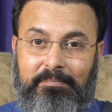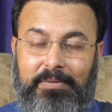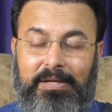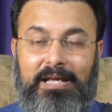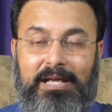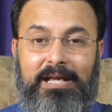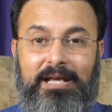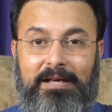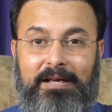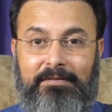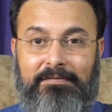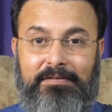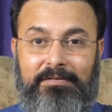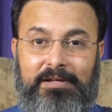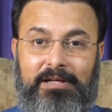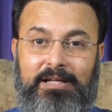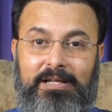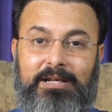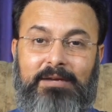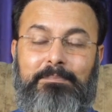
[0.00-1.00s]

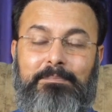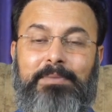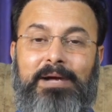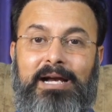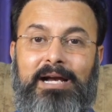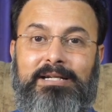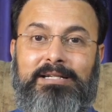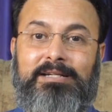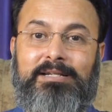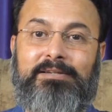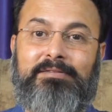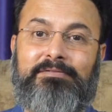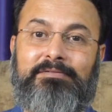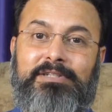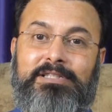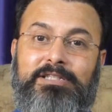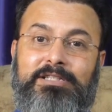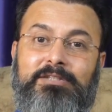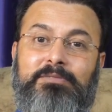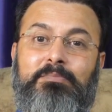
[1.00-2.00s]
behave in a pattern
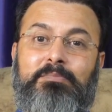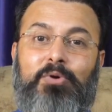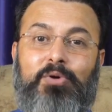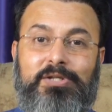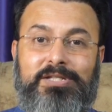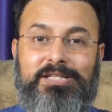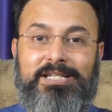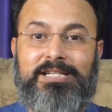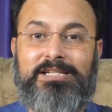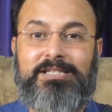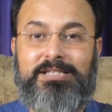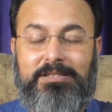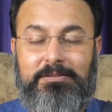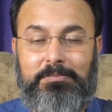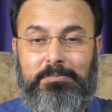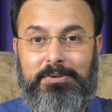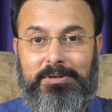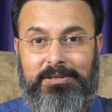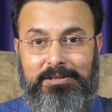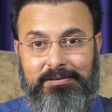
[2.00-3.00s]
which is more
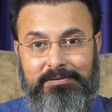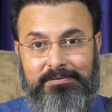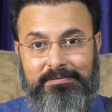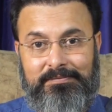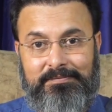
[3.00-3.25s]
sensible.